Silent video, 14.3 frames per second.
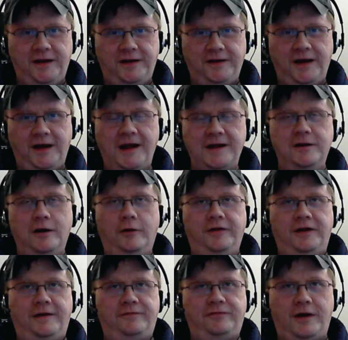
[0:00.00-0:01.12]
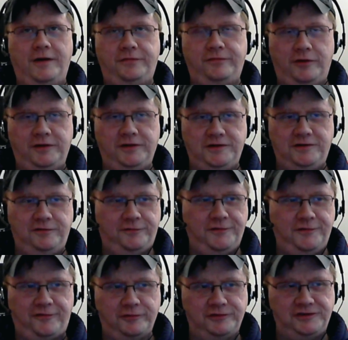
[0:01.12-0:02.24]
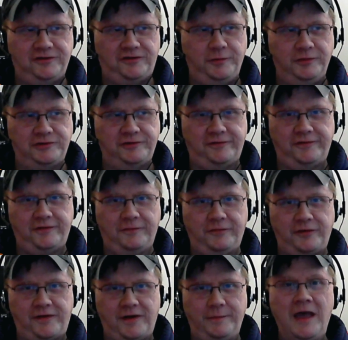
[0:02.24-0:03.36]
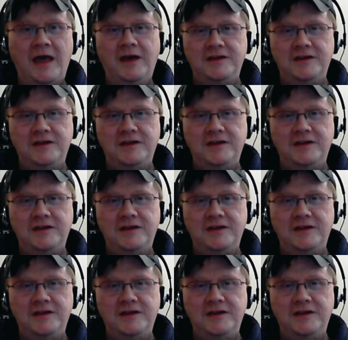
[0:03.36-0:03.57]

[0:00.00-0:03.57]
And and I know that I've I threaten to you know, switch distributions and stuff all the time.